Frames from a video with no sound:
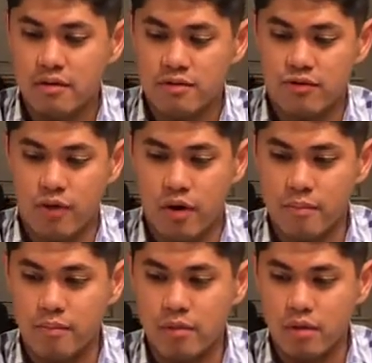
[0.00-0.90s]

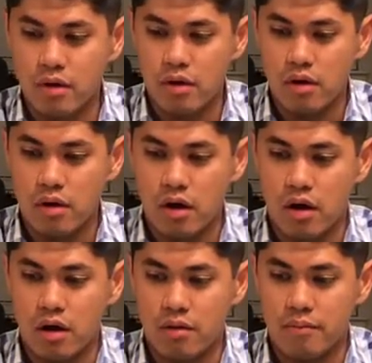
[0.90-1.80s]
from
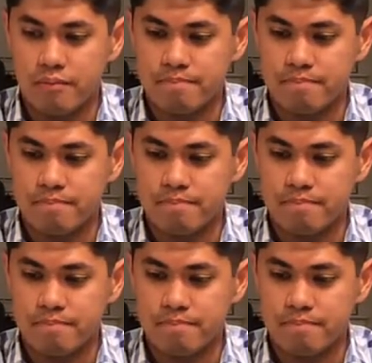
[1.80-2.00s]
um